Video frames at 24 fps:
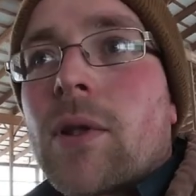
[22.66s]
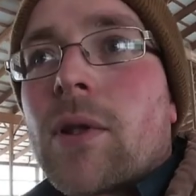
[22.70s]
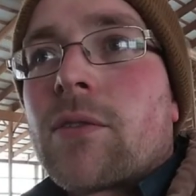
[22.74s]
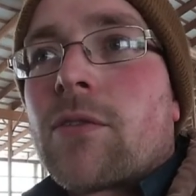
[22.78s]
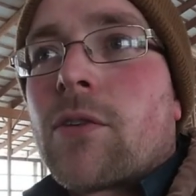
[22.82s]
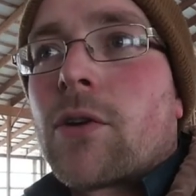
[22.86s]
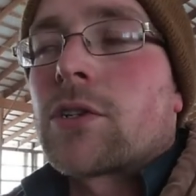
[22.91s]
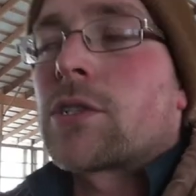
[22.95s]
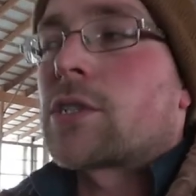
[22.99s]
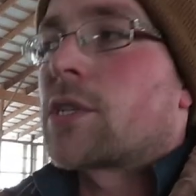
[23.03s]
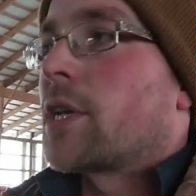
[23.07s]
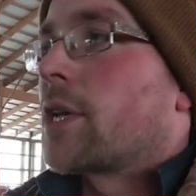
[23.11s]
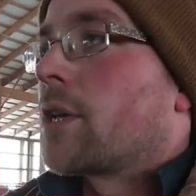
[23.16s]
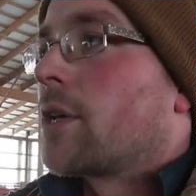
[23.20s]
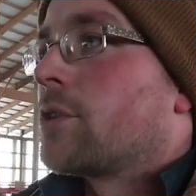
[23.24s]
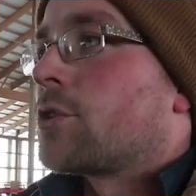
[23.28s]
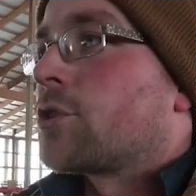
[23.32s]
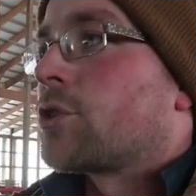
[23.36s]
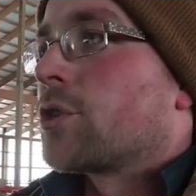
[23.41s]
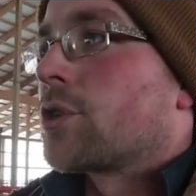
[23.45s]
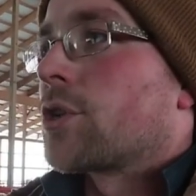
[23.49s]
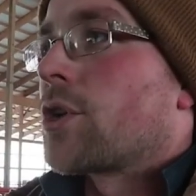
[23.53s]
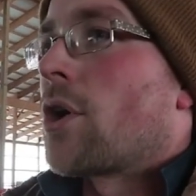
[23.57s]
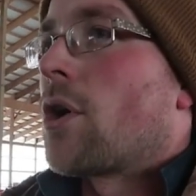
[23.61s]
But first thing you
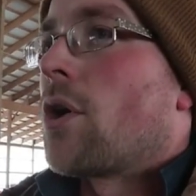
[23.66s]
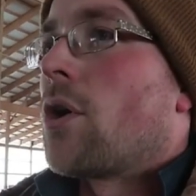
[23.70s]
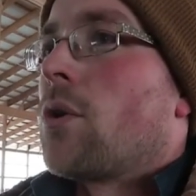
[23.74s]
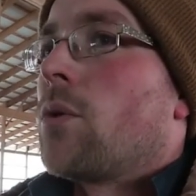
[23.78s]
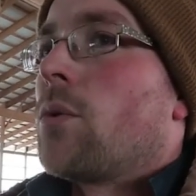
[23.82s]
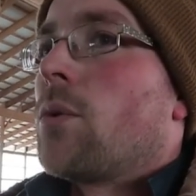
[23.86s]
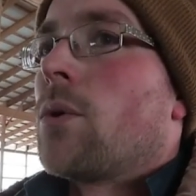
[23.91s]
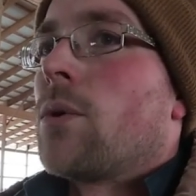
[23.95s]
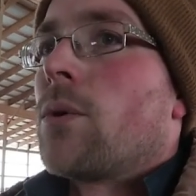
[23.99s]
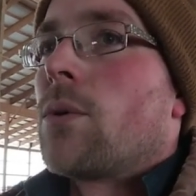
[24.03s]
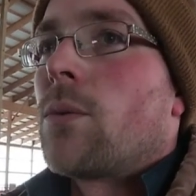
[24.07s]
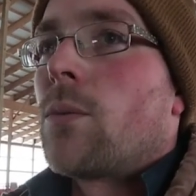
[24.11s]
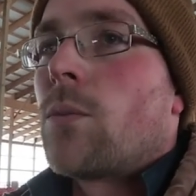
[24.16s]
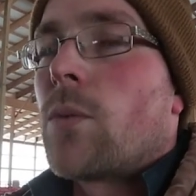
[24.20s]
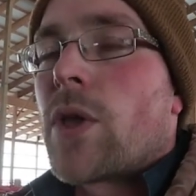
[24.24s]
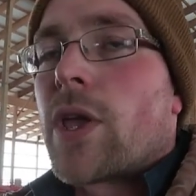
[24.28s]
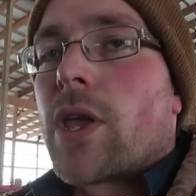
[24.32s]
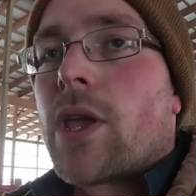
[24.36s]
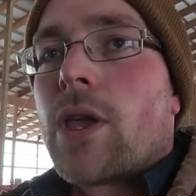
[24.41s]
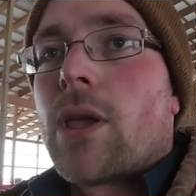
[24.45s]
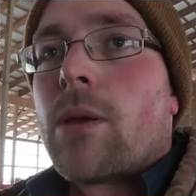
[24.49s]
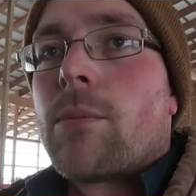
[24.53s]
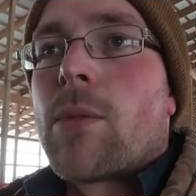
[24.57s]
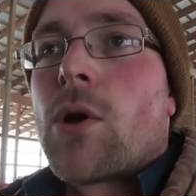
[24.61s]
should know,
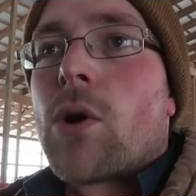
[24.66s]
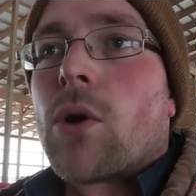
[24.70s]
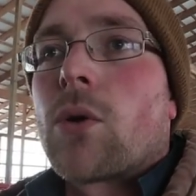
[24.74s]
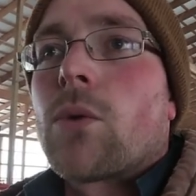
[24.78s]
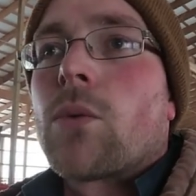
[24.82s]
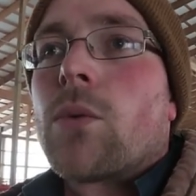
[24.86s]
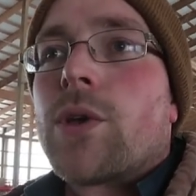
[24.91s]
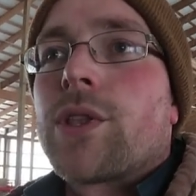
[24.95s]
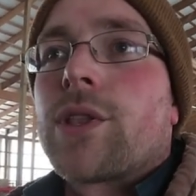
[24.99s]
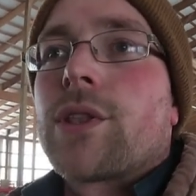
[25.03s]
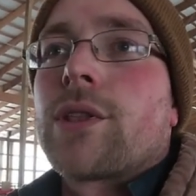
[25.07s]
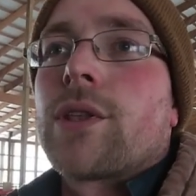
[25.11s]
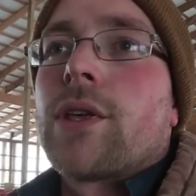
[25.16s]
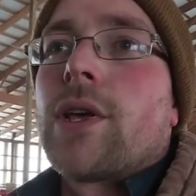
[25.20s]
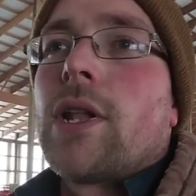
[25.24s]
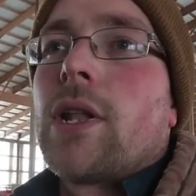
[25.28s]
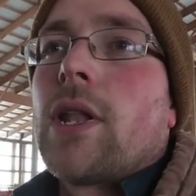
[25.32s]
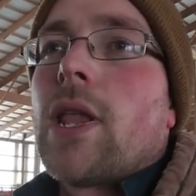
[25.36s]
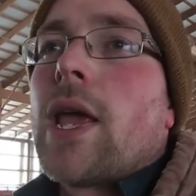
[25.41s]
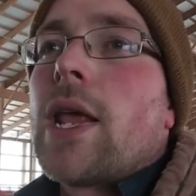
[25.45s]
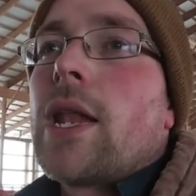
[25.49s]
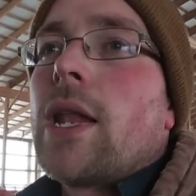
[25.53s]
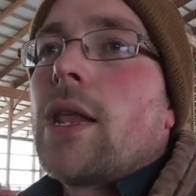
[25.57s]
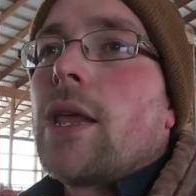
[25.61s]
we milk with uh,
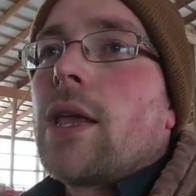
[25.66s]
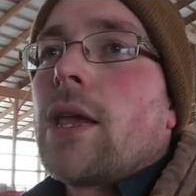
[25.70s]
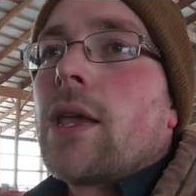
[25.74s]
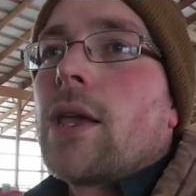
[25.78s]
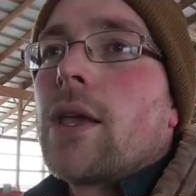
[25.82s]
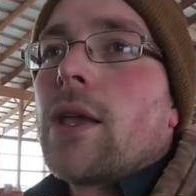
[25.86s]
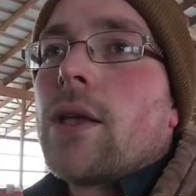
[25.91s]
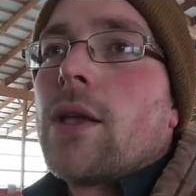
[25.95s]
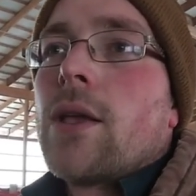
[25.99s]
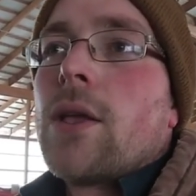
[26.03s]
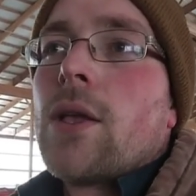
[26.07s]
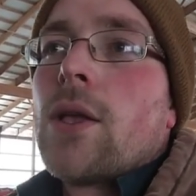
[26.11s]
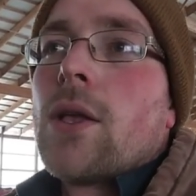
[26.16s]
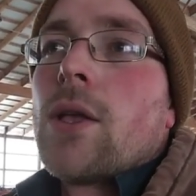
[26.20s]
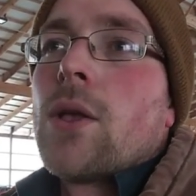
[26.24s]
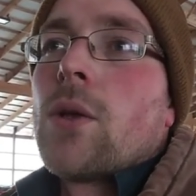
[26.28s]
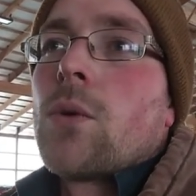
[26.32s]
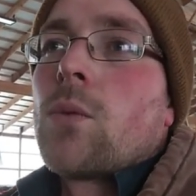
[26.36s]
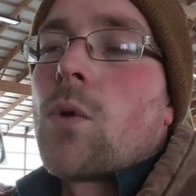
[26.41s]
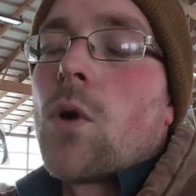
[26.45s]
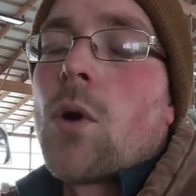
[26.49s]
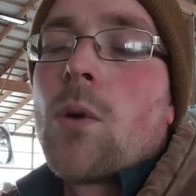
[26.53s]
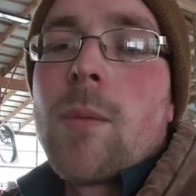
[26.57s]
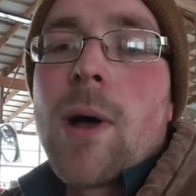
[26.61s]

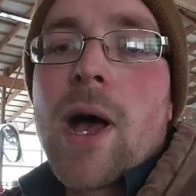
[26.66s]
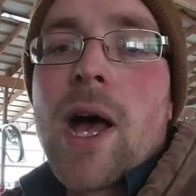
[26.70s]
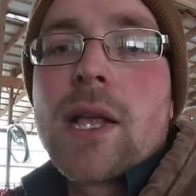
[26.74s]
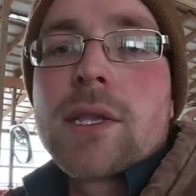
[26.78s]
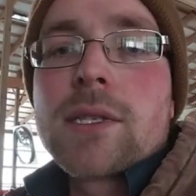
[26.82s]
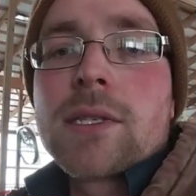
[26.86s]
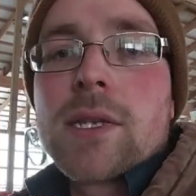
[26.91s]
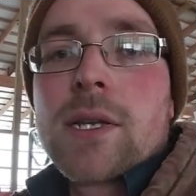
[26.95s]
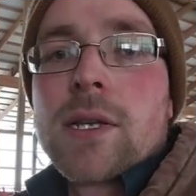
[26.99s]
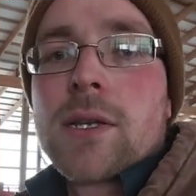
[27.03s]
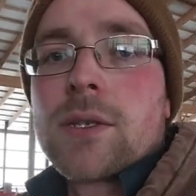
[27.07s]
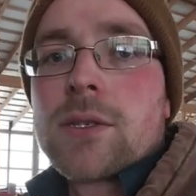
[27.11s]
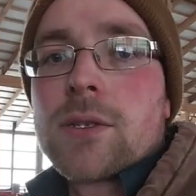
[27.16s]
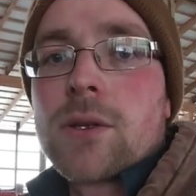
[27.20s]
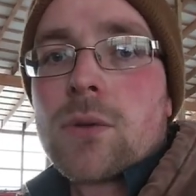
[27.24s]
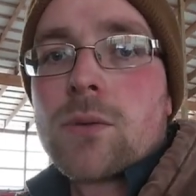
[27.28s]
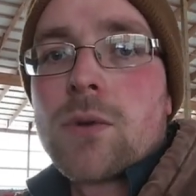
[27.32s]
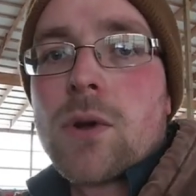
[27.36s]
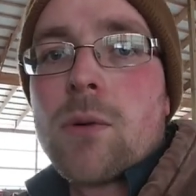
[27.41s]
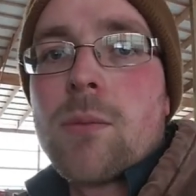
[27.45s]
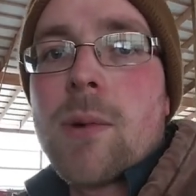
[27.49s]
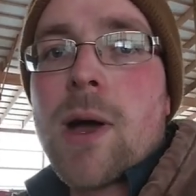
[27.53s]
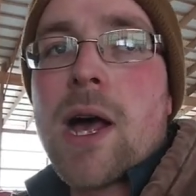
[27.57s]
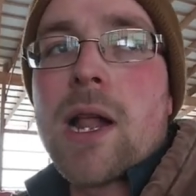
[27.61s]
robots, so
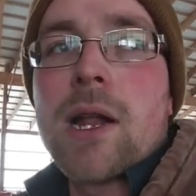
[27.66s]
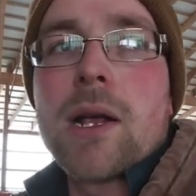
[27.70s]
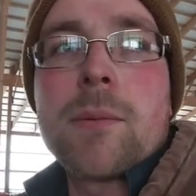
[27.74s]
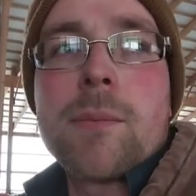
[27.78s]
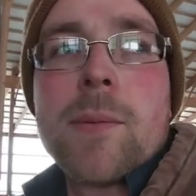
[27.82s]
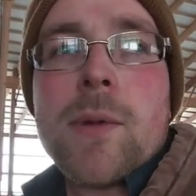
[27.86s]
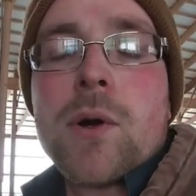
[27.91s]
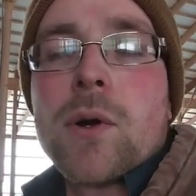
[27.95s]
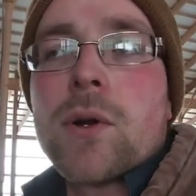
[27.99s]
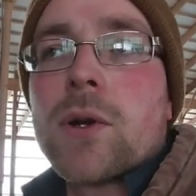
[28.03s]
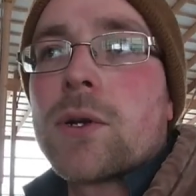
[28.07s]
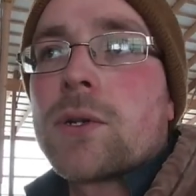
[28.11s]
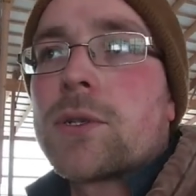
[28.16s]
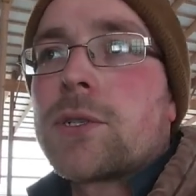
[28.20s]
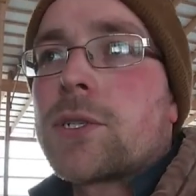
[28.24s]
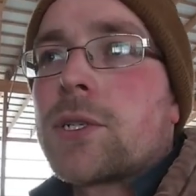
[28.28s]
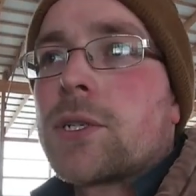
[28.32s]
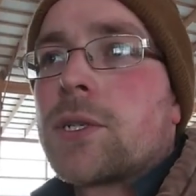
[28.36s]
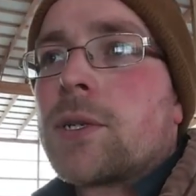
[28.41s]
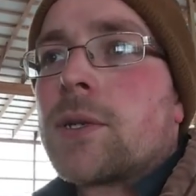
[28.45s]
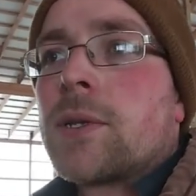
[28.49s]
robotic milkers.